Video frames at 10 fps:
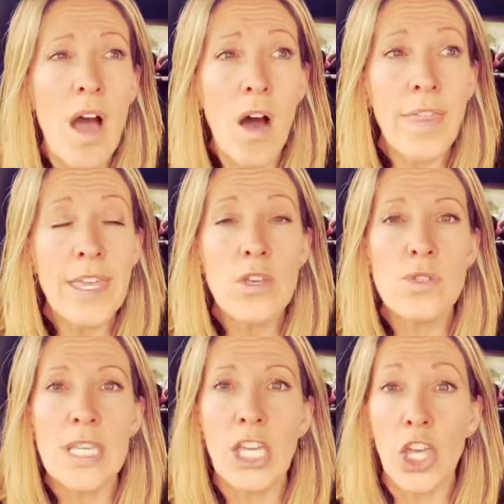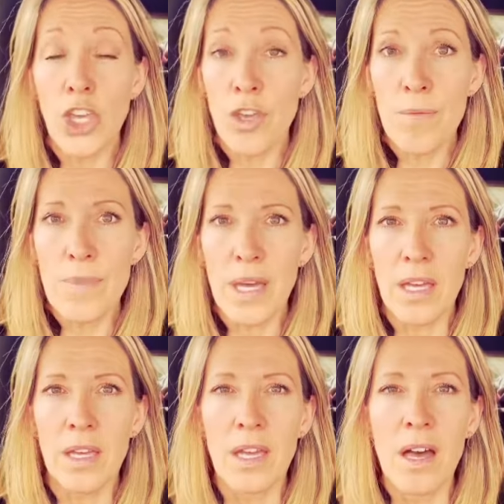Are they using
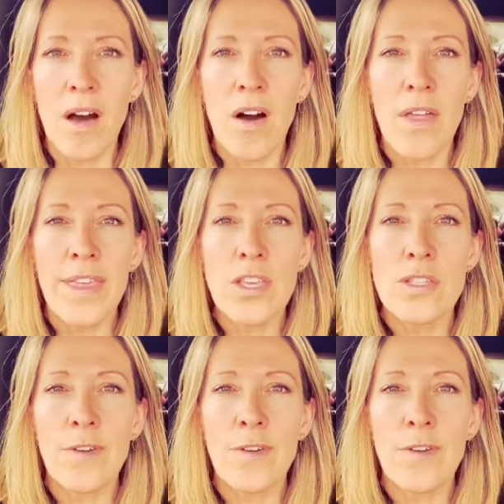humour? Are they using